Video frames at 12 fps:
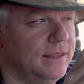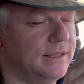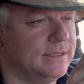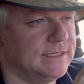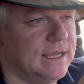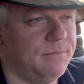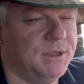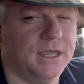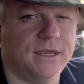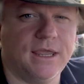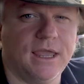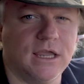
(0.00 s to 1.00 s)
that's coming
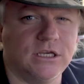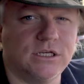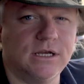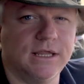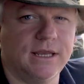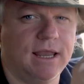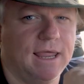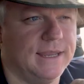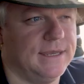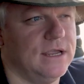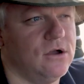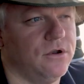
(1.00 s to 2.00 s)
in occasionally and
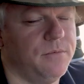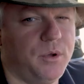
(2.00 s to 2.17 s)
landing on a